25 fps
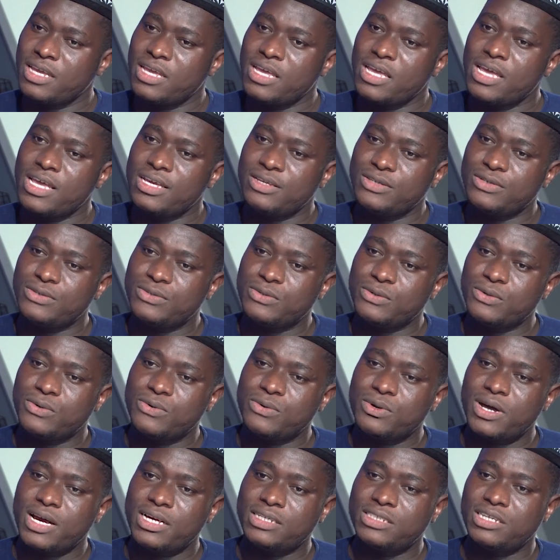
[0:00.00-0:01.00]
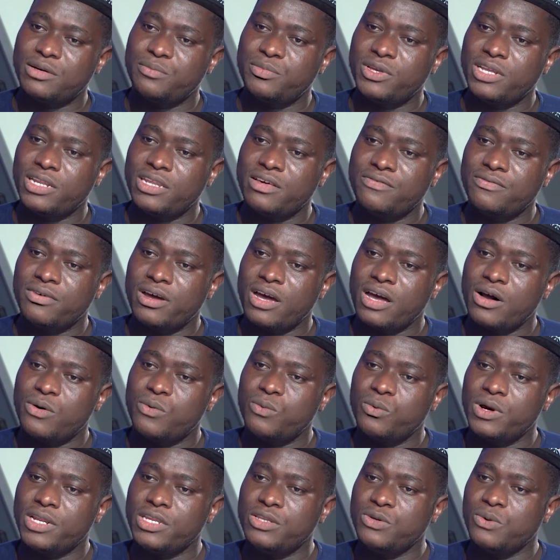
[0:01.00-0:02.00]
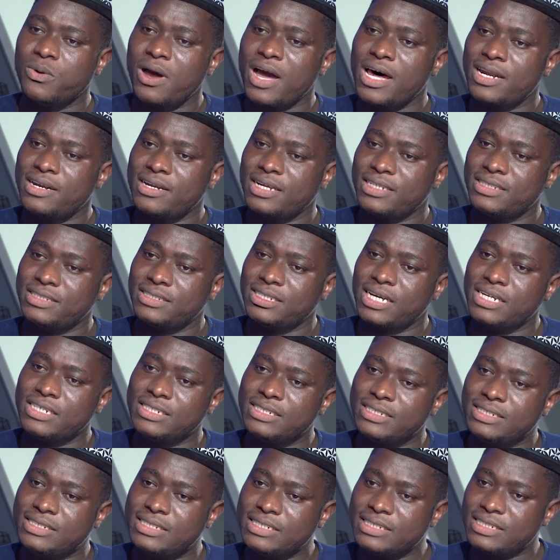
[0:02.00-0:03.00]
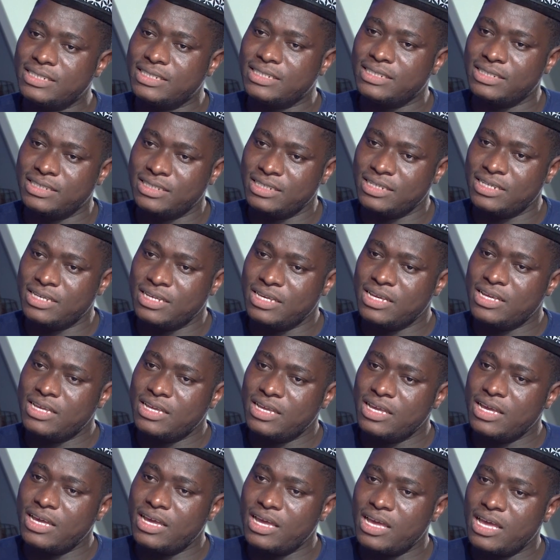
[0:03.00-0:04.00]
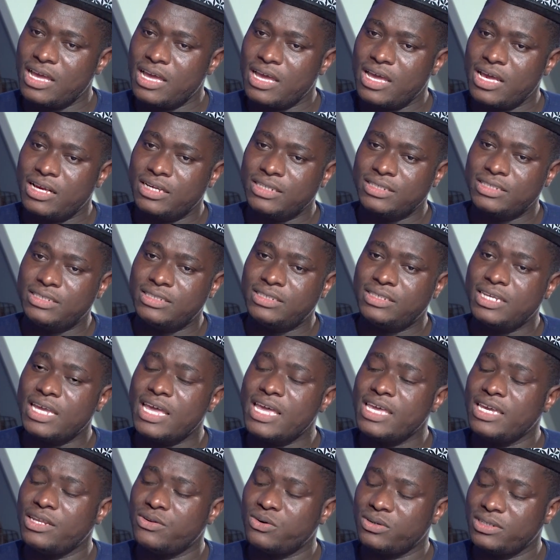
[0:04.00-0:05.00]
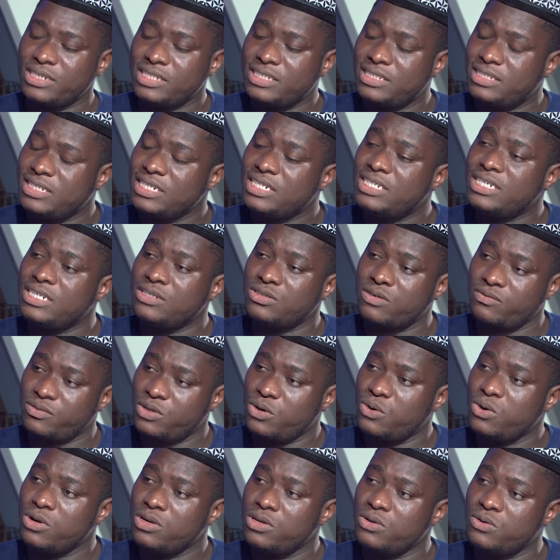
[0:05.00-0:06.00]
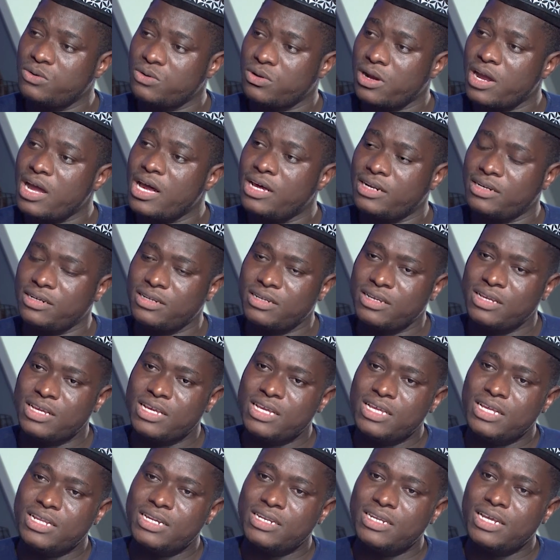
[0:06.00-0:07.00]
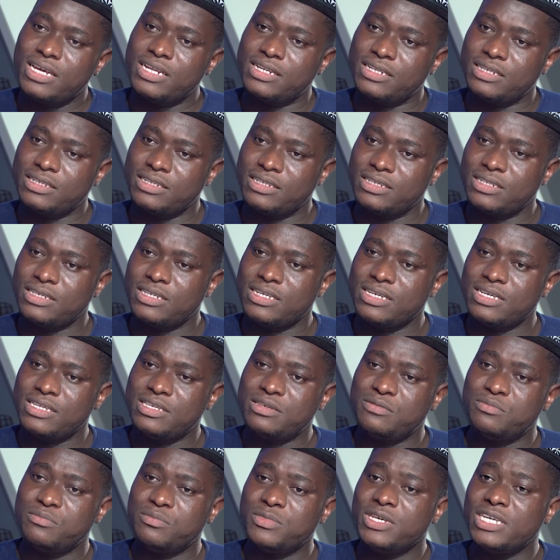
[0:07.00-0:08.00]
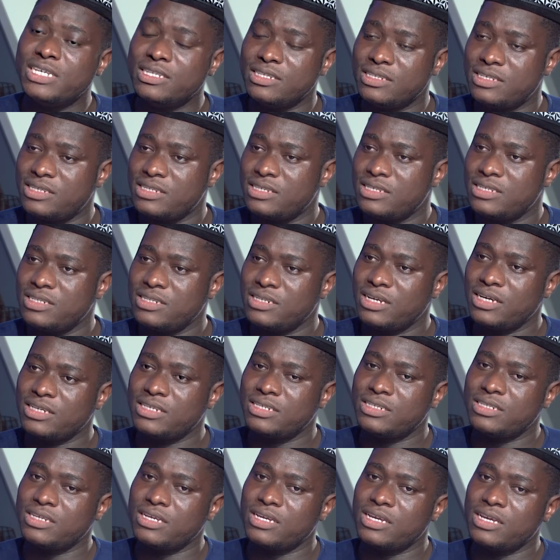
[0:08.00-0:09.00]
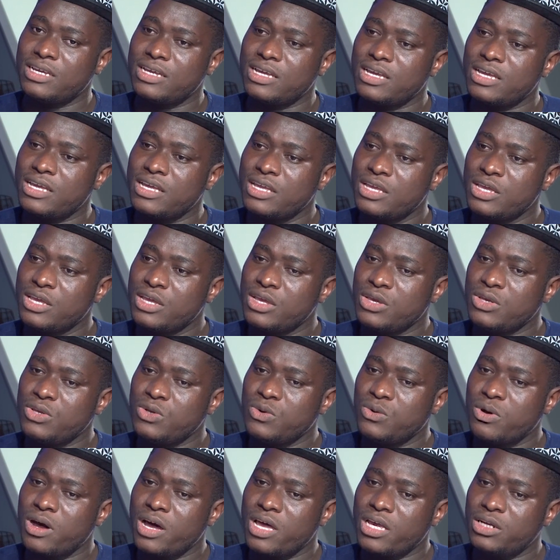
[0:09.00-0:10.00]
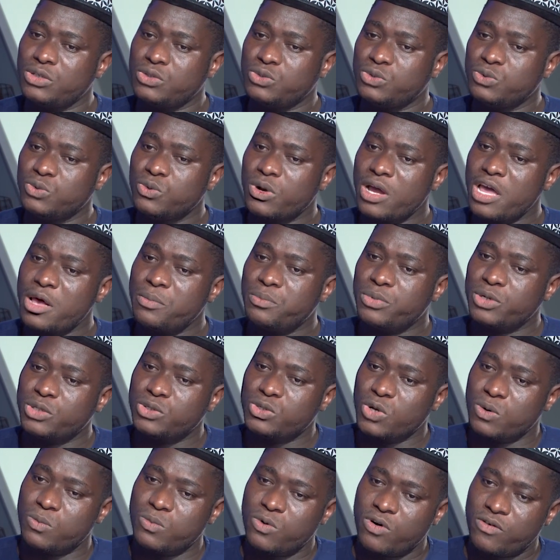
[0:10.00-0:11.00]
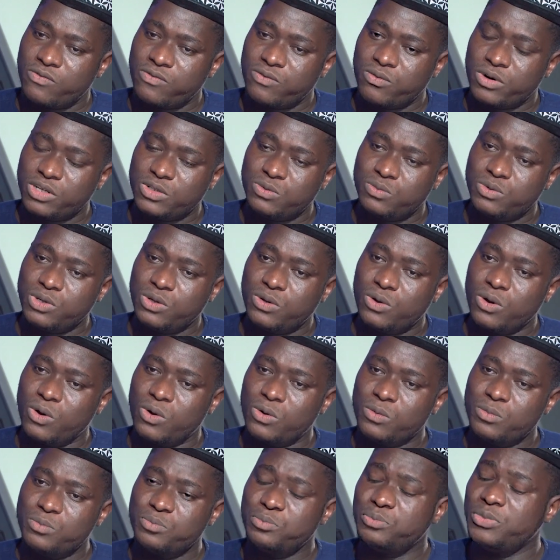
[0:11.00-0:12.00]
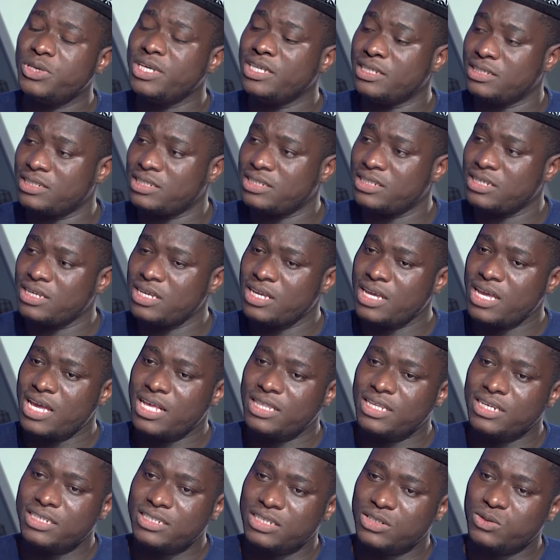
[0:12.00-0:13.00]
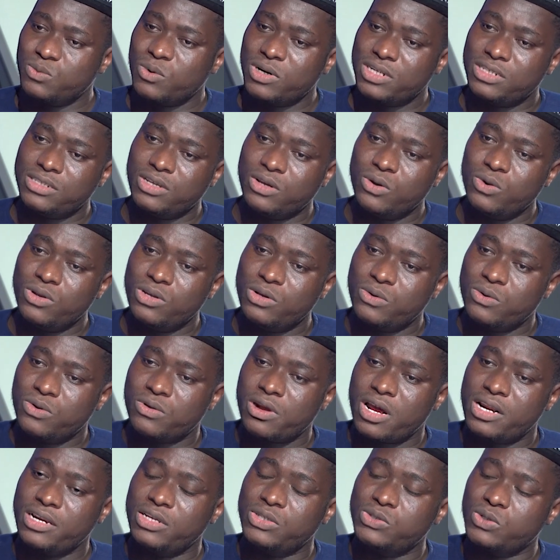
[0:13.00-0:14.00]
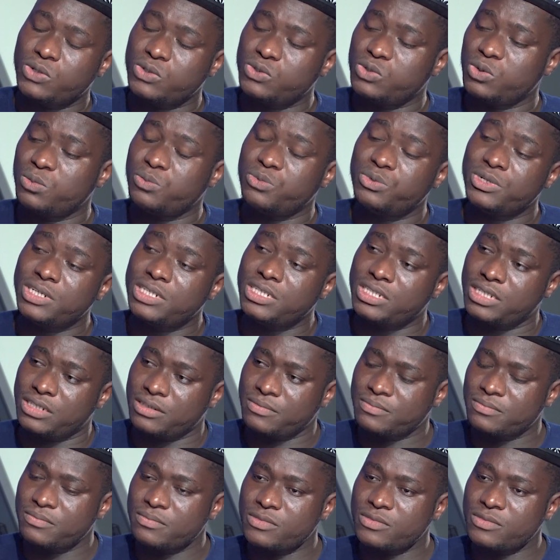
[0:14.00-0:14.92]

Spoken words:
And so as a believer, when you understand this saying or this teaching of the Holy Quran, then it means that you are a true epitome of what we call peace. And this is what the Holy Quran is also preaching.